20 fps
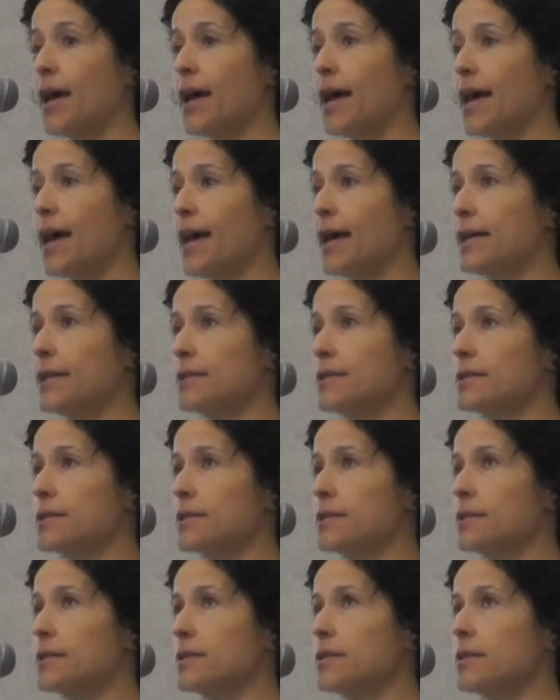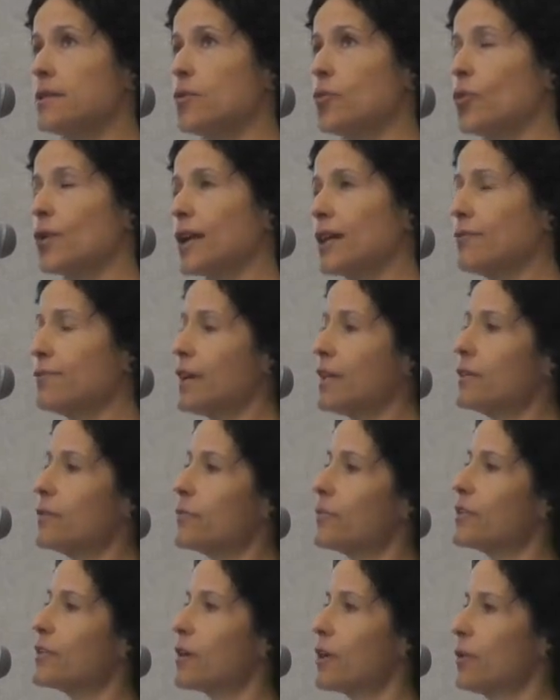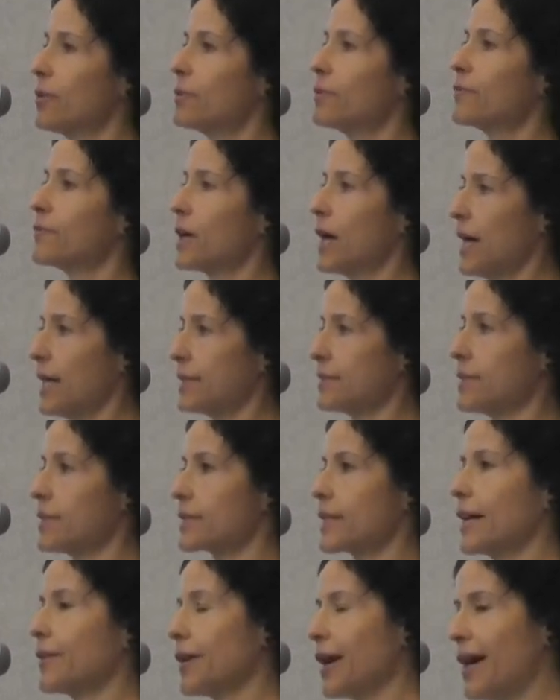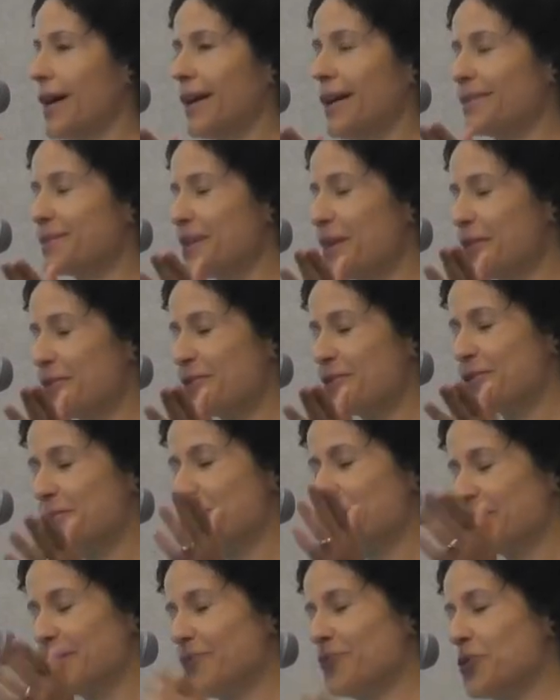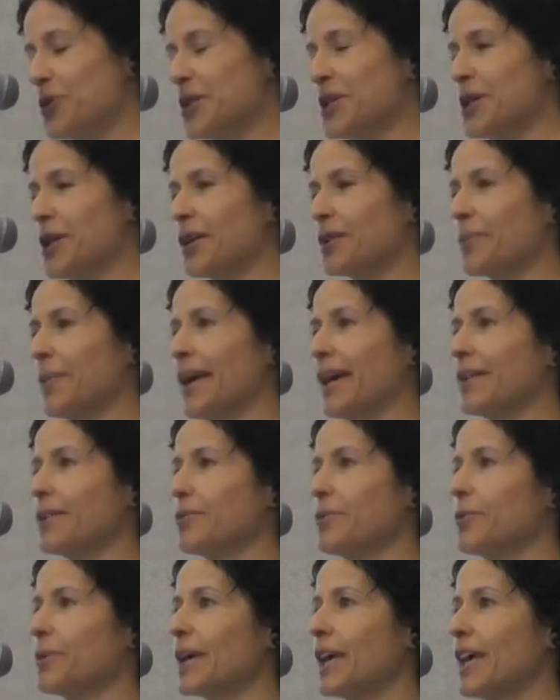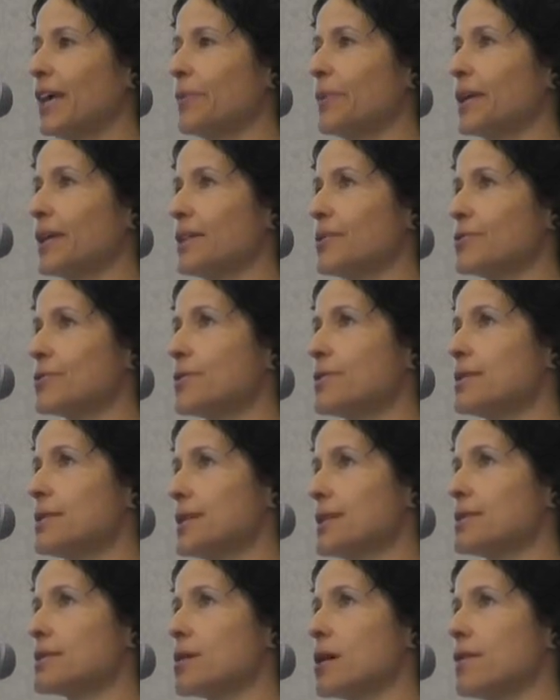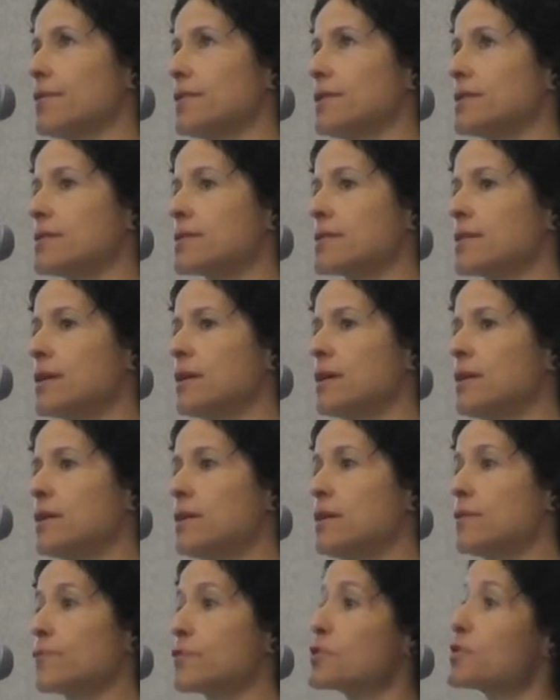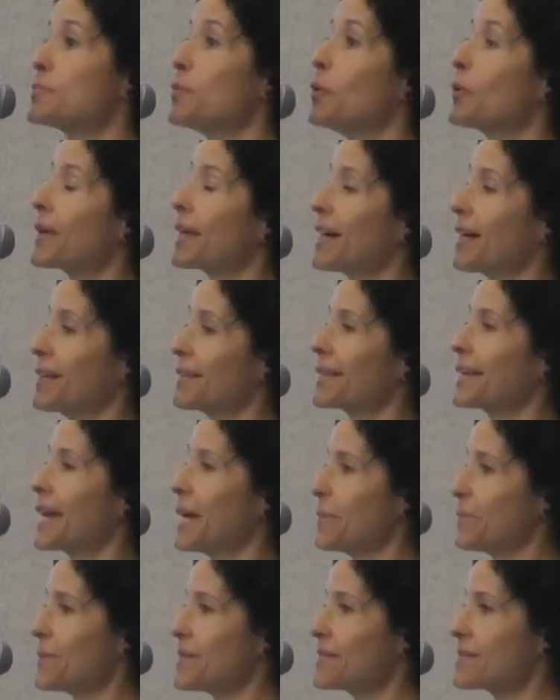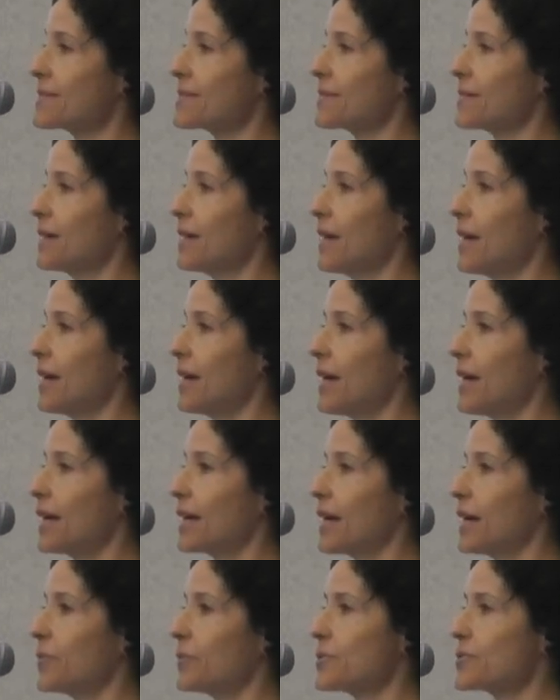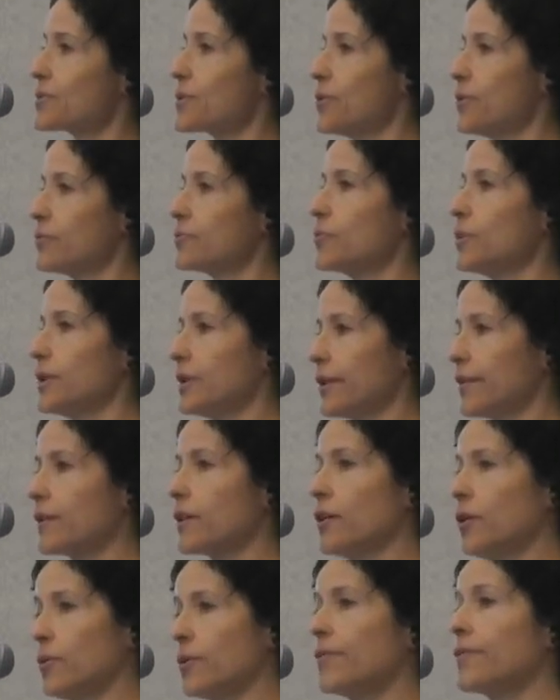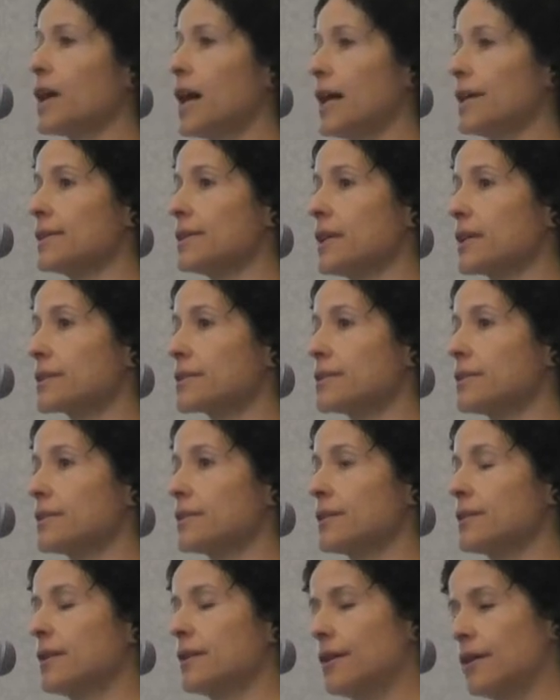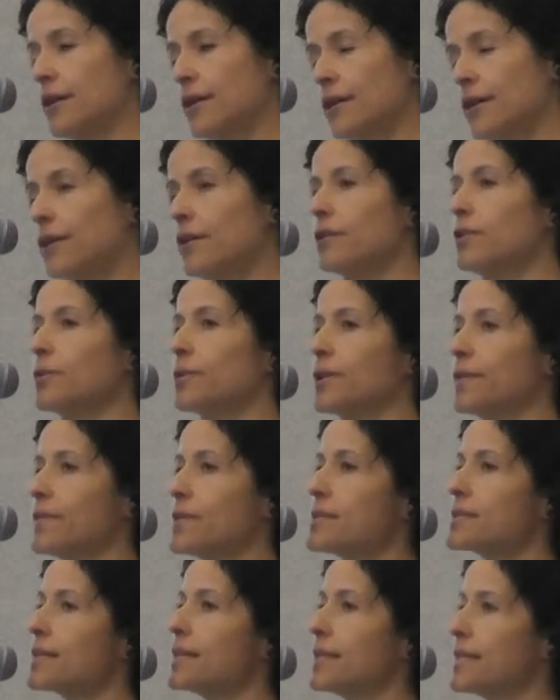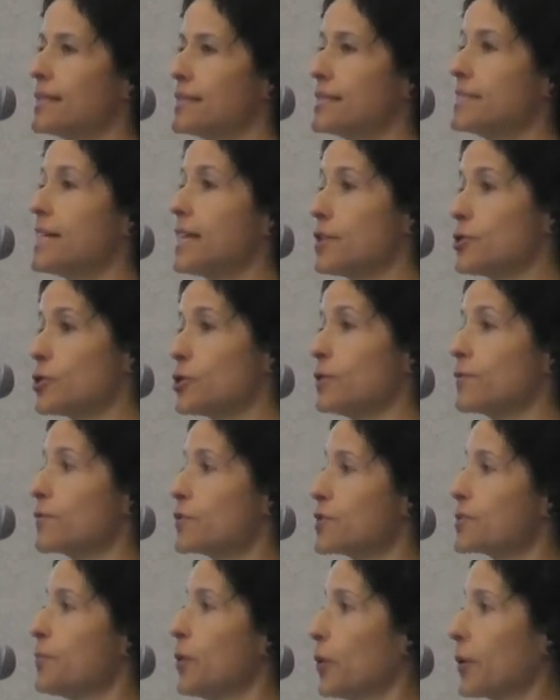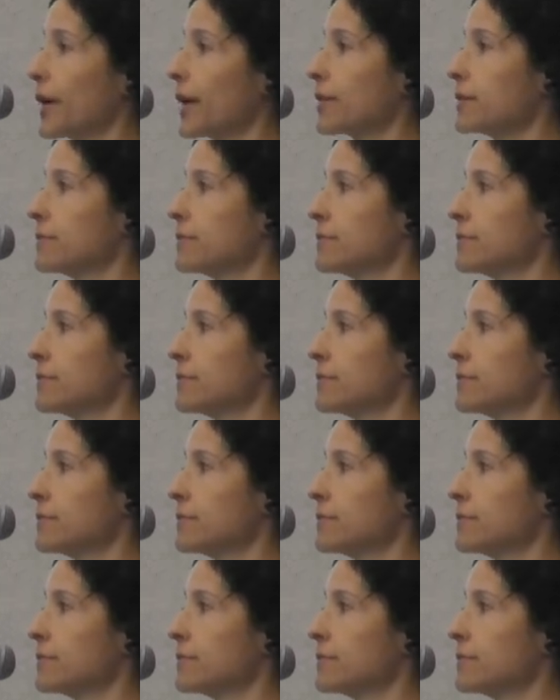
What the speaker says: And when I followed the code of conduct, I'll tell you the story of one young man who came into the dean's office for smoking on campus. And I was told, well, in the code of conduct, you give this kid a detention for smoking.